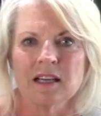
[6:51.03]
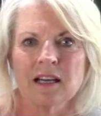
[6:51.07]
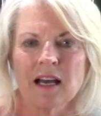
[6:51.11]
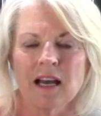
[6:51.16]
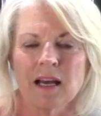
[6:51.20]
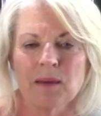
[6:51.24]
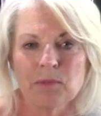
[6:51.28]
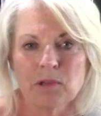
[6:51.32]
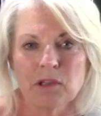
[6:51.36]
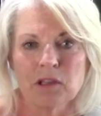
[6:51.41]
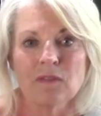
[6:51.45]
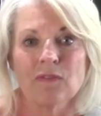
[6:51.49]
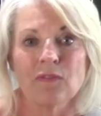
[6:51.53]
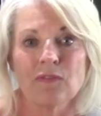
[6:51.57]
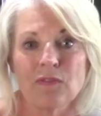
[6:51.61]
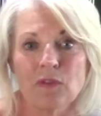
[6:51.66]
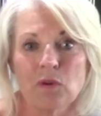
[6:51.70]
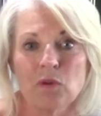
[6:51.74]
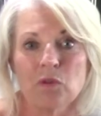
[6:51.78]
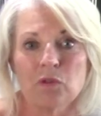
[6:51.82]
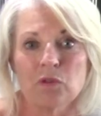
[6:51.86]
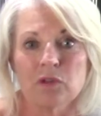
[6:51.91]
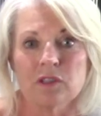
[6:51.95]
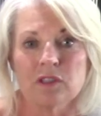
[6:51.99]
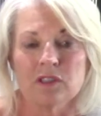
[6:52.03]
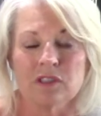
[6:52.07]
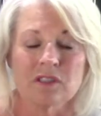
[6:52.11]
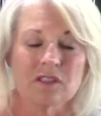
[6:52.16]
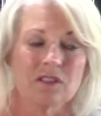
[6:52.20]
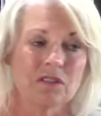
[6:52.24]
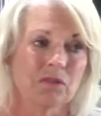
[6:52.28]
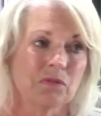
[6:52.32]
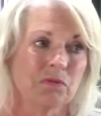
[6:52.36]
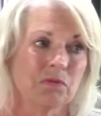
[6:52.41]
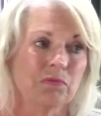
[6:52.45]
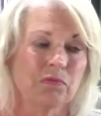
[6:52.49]
I'm looking forward
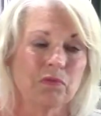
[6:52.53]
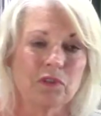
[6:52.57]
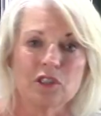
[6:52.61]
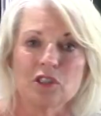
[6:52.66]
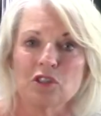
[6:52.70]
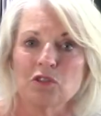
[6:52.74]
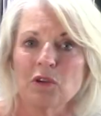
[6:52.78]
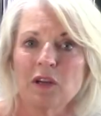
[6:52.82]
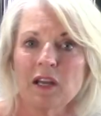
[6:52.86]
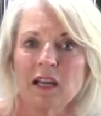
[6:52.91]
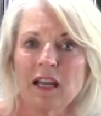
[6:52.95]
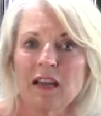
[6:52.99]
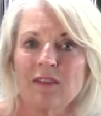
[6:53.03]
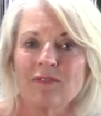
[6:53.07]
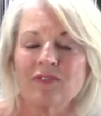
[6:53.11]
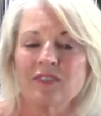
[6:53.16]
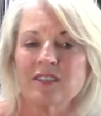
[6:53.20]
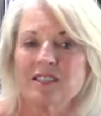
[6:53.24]
to when you have